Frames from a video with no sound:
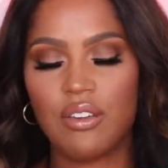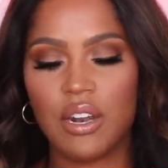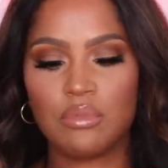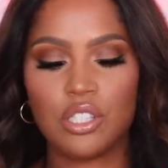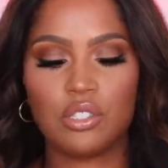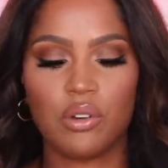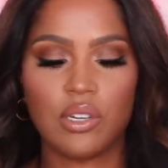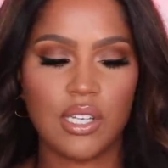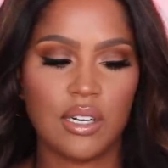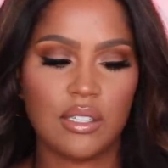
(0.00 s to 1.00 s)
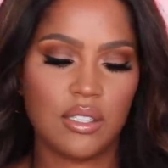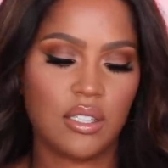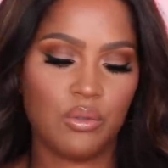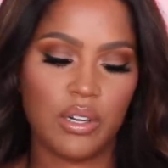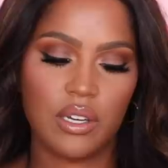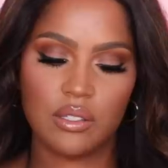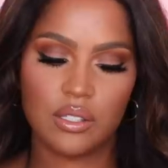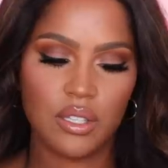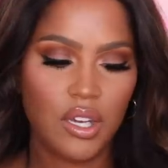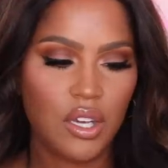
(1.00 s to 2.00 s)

and I'm just so excited to see what else